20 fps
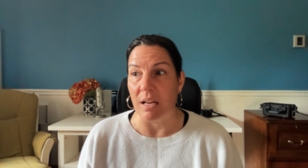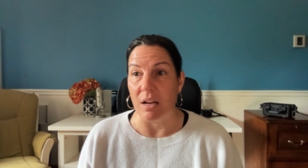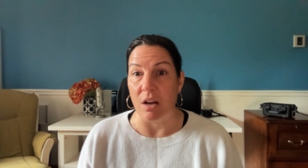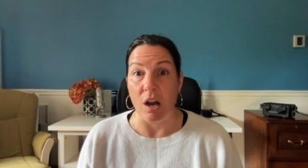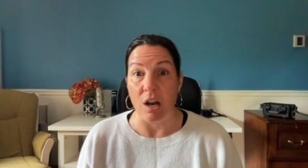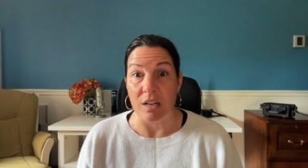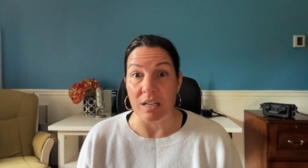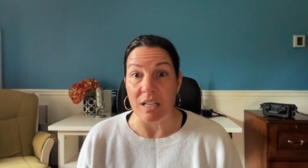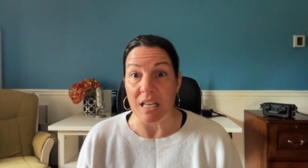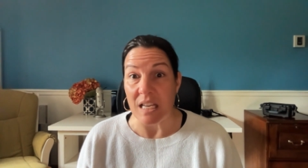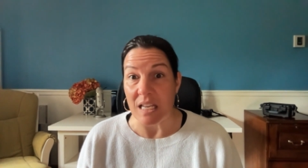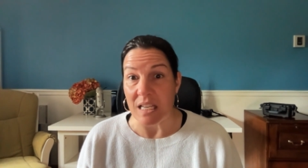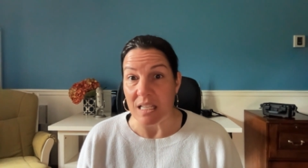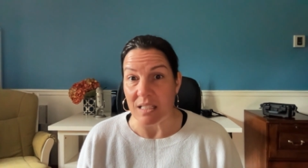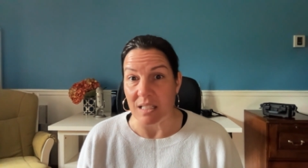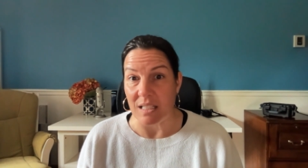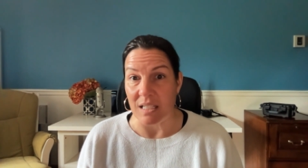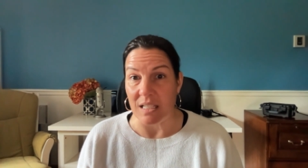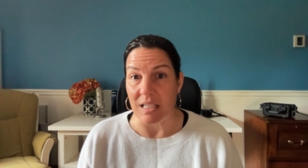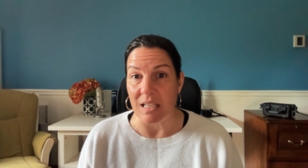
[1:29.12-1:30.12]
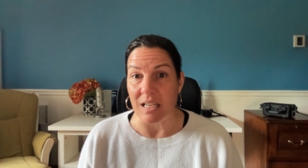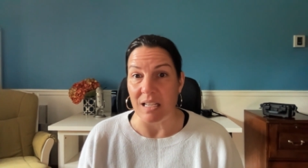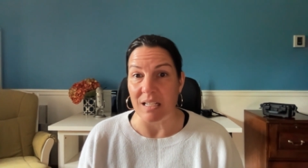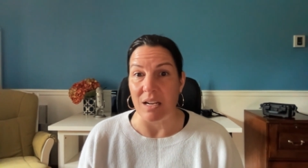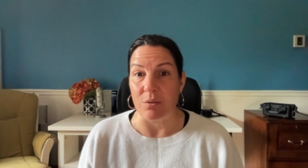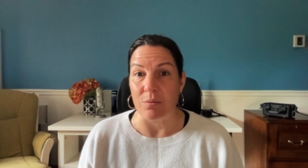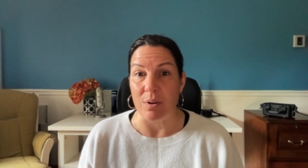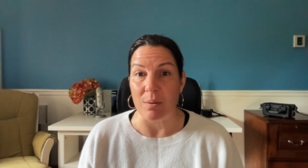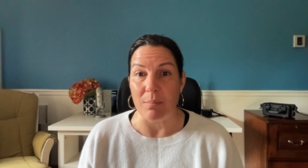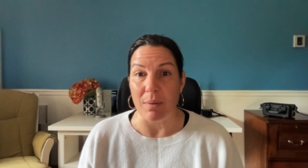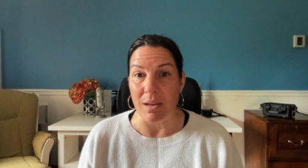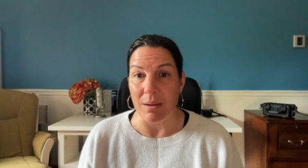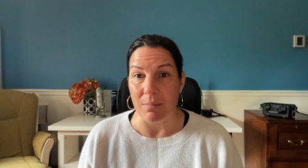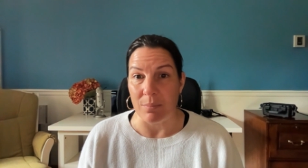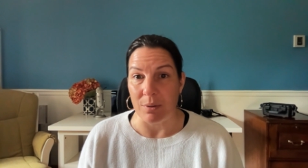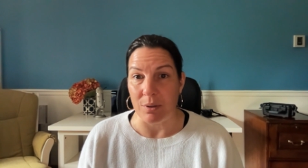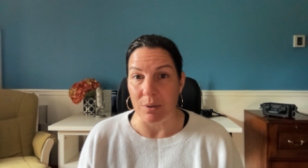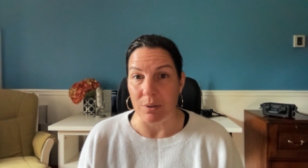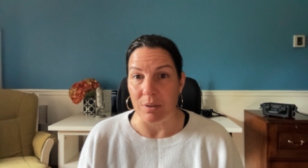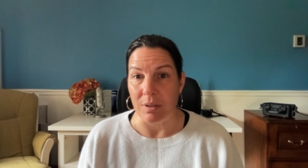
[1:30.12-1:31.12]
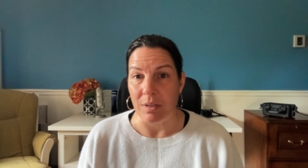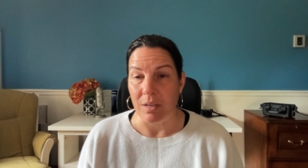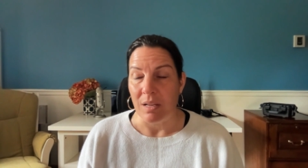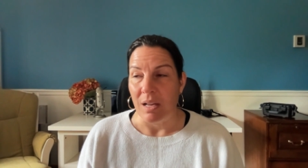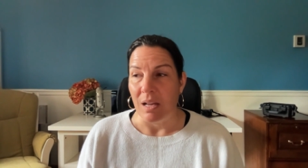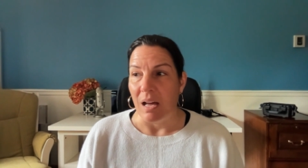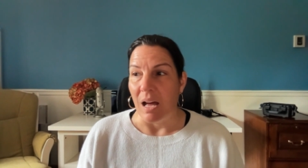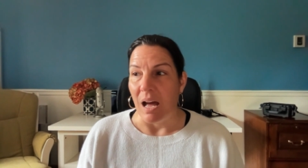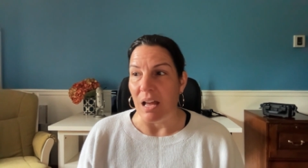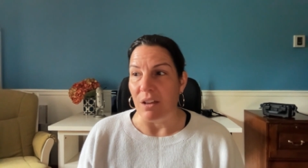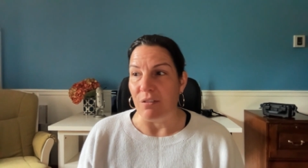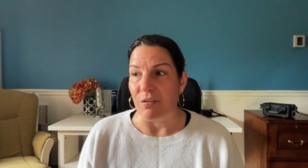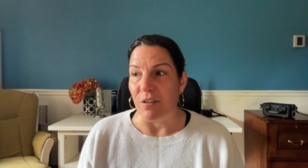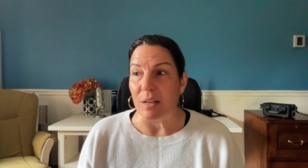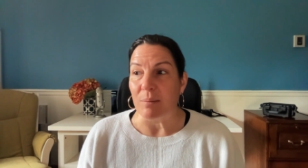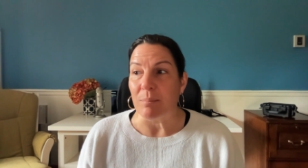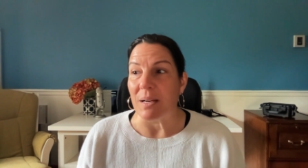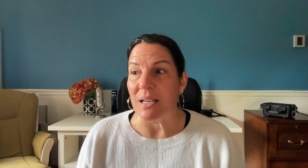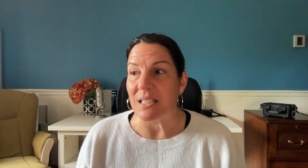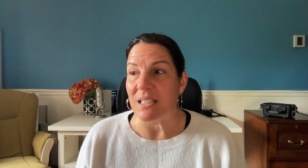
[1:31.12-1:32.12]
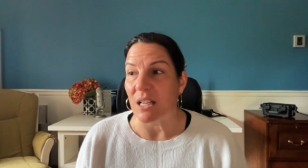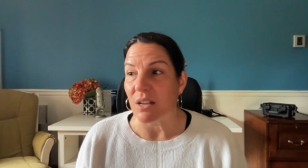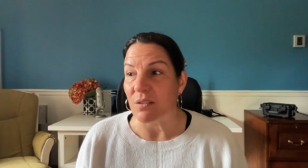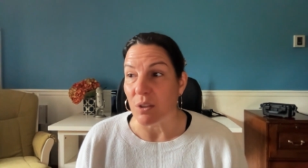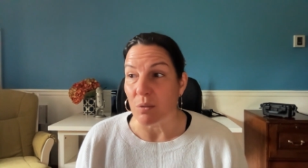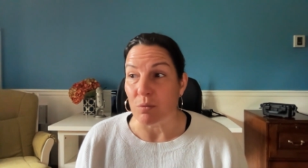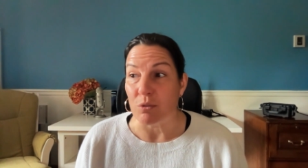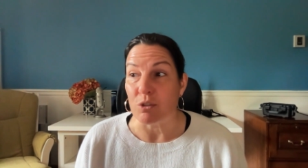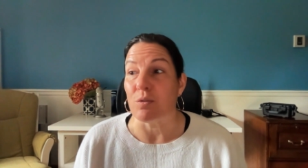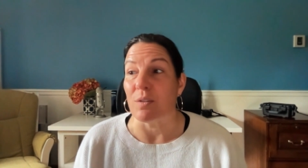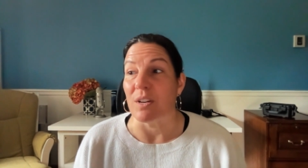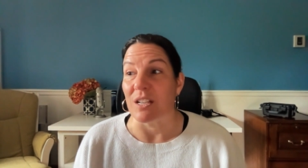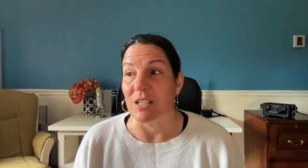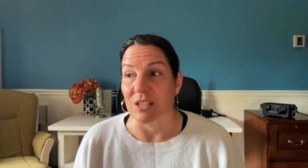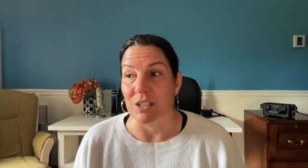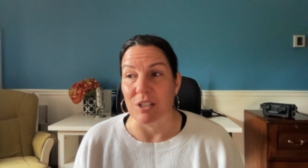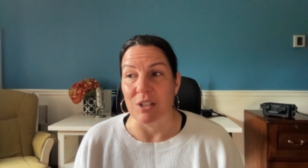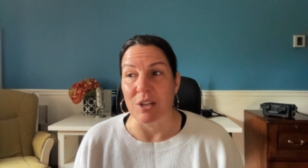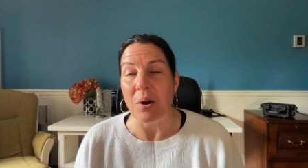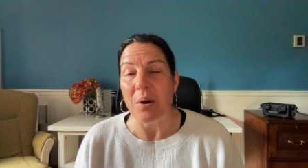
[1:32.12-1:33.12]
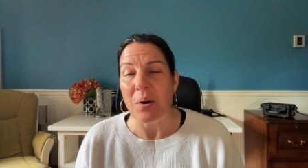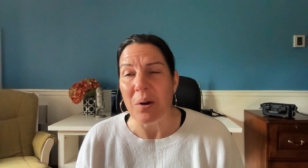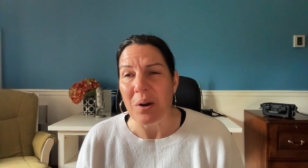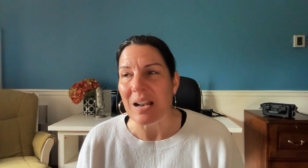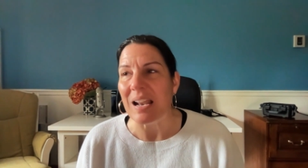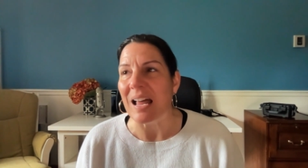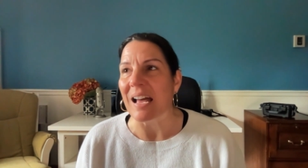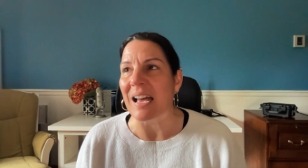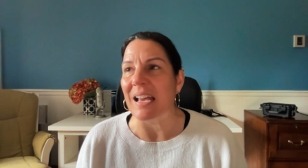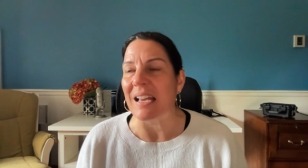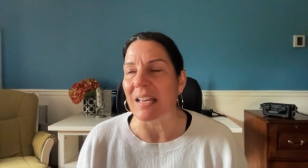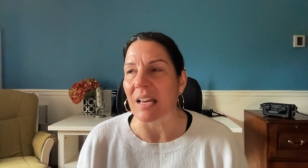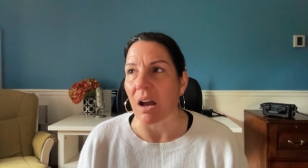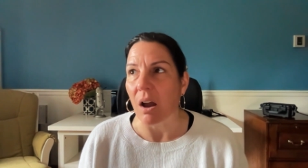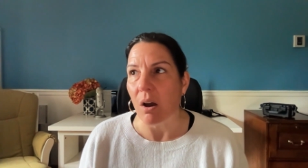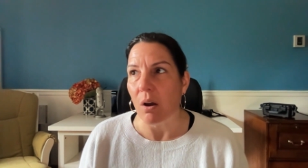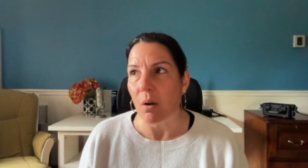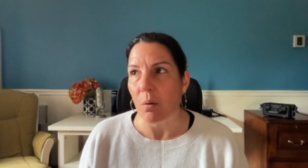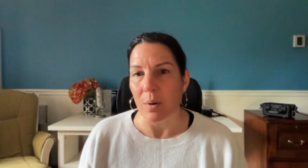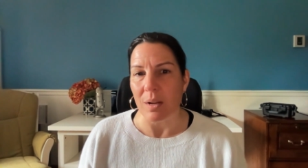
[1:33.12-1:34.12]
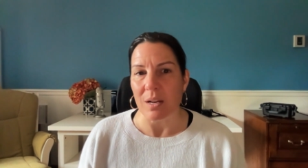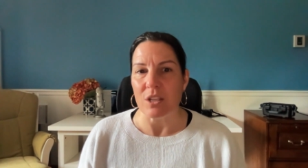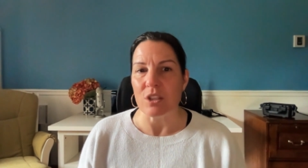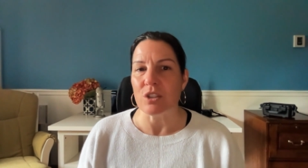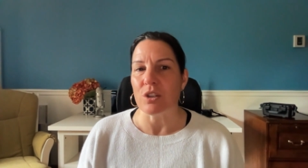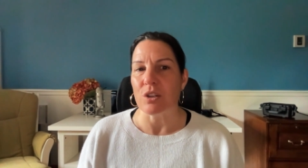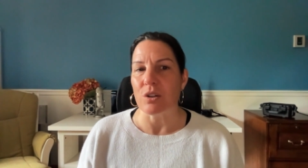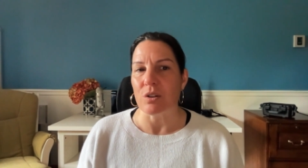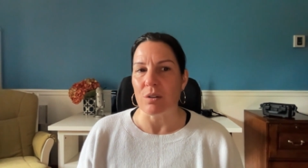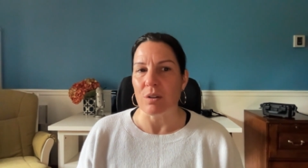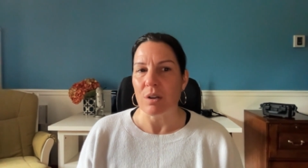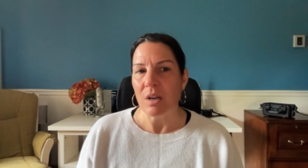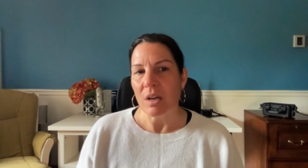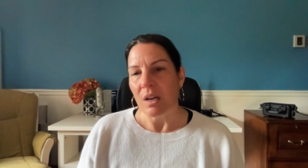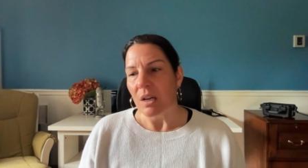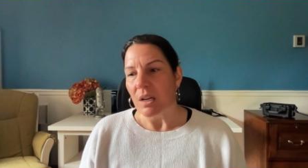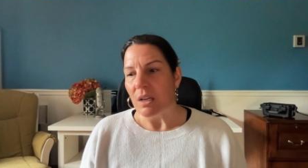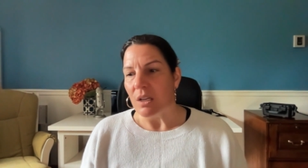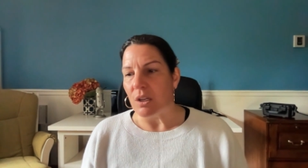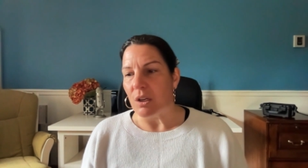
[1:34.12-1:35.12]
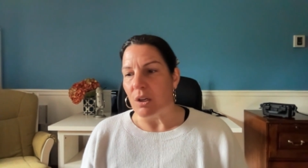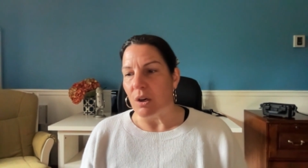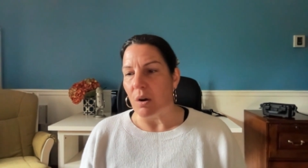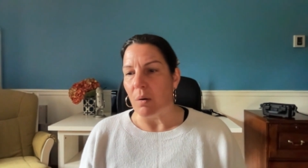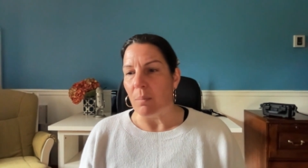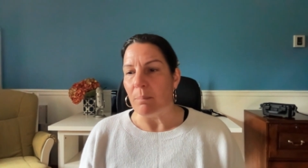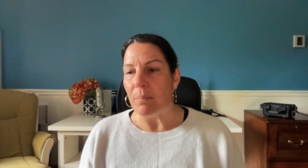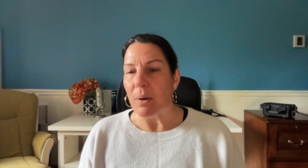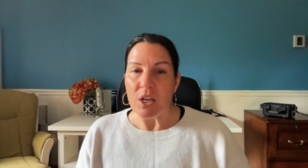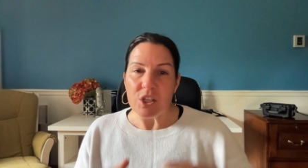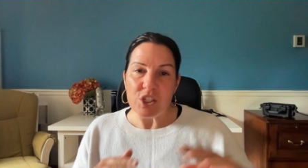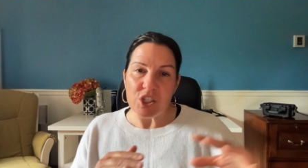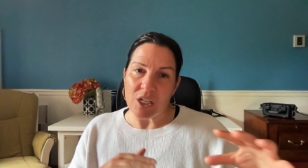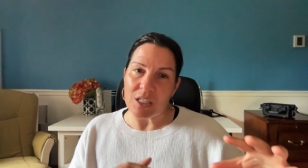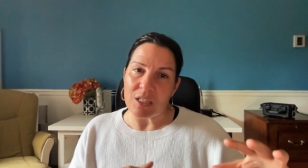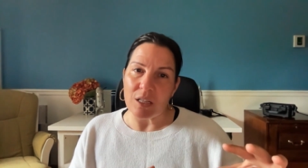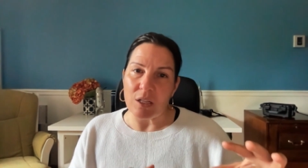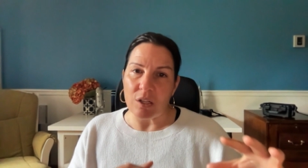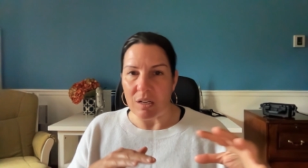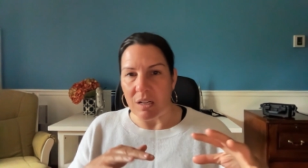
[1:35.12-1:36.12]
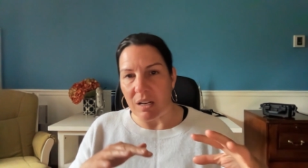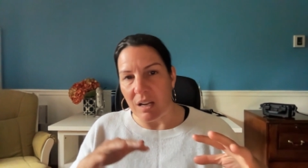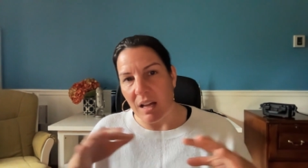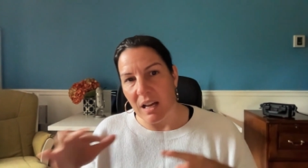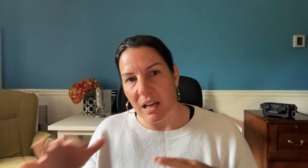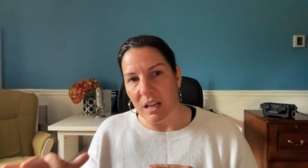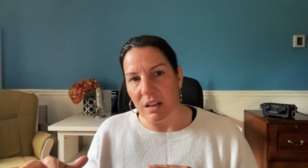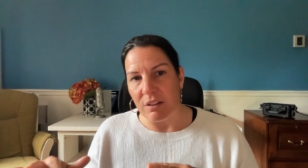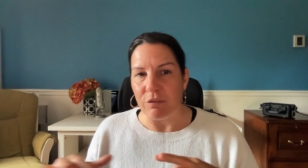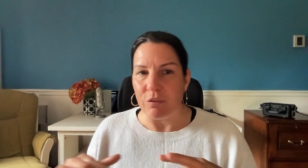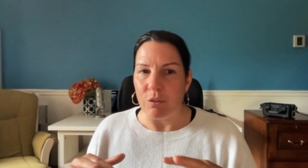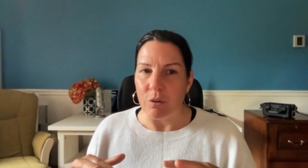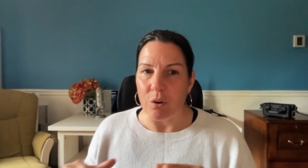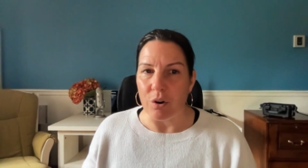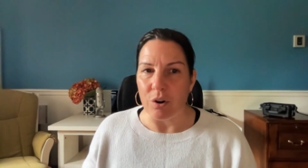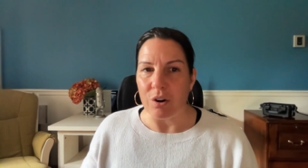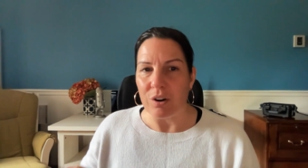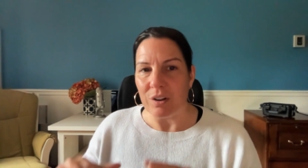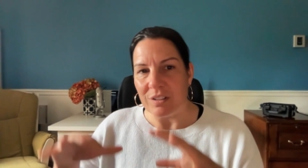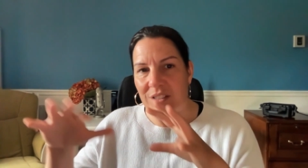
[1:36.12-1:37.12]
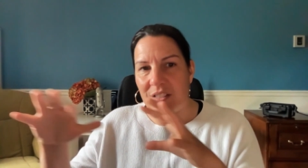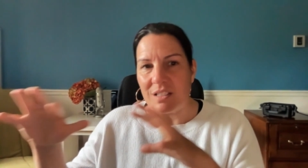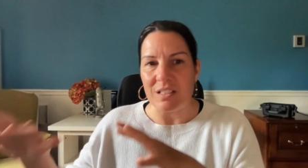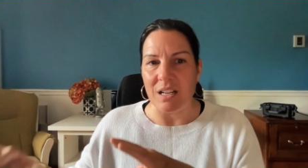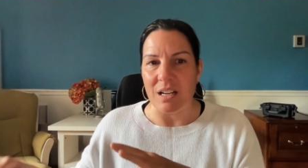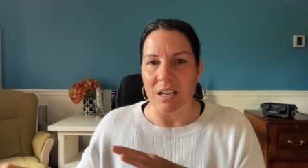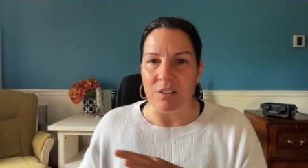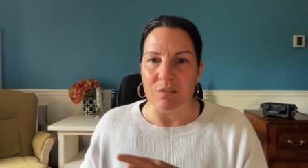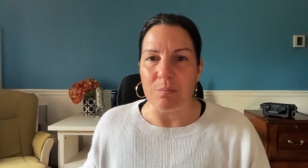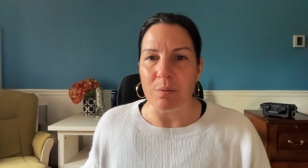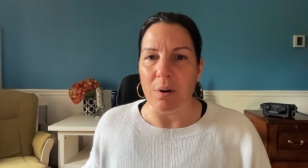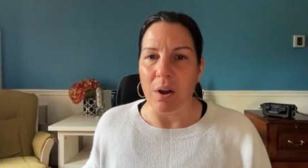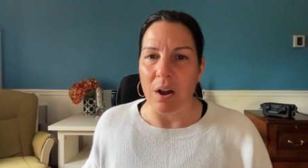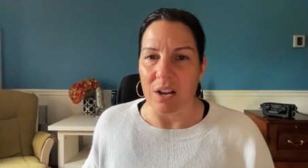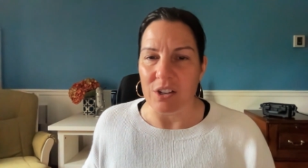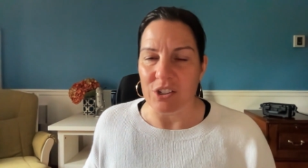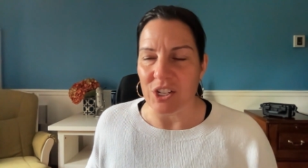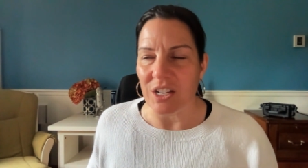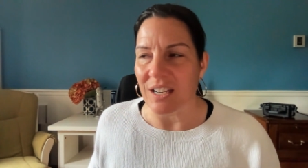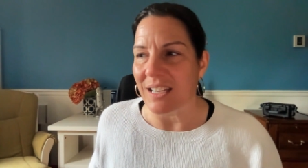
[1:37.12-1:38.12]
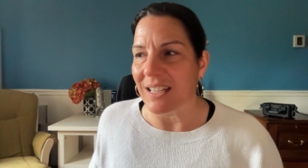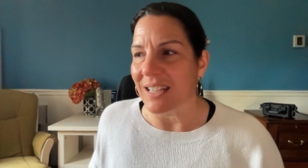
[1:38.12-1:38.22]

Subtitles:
uneasy. And I remember I found myself some tricks, like, oh, what is your, budget look like for this kind of project?